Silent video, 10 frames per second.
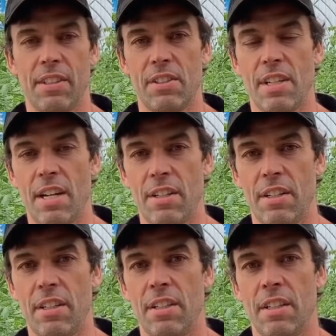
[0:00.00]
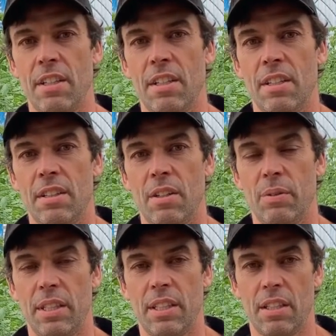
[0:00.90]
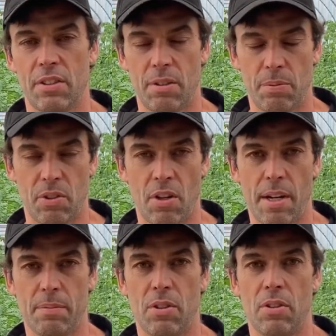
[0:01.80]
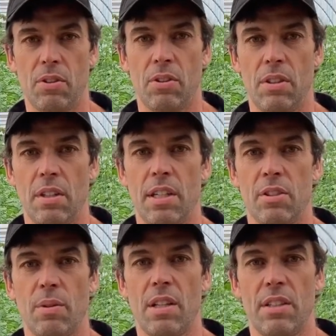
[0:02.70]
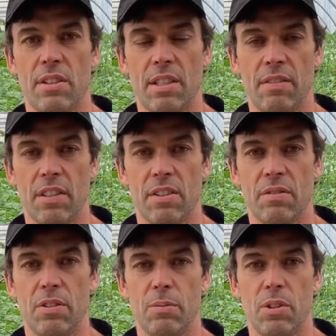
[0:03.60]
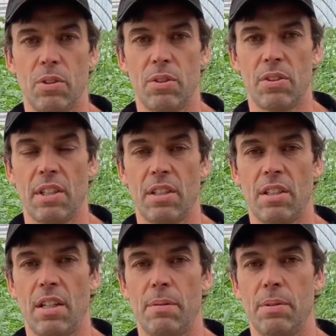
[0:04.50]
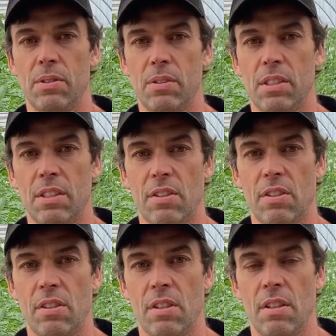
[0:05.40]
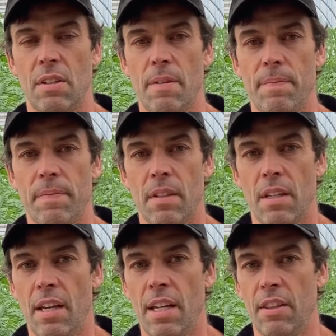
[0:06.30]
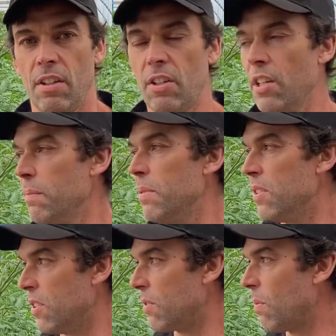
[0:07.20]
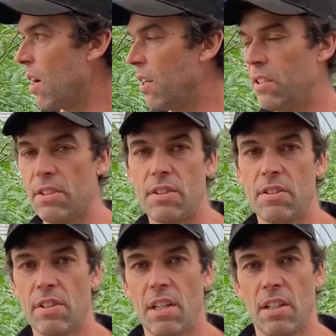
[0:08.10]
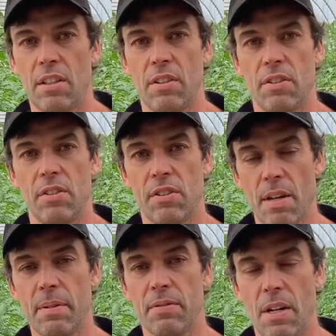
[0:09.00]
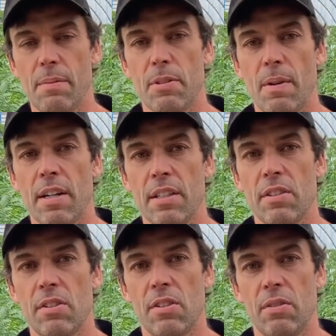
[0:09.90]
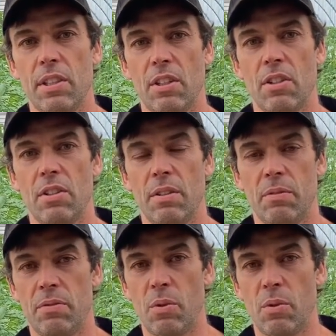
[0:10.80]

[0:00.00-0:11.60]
a standard that we subscribe to, as well as giving us a few more wholesale opportunities. And the current business model is to sell some at farmers markets. So we grow a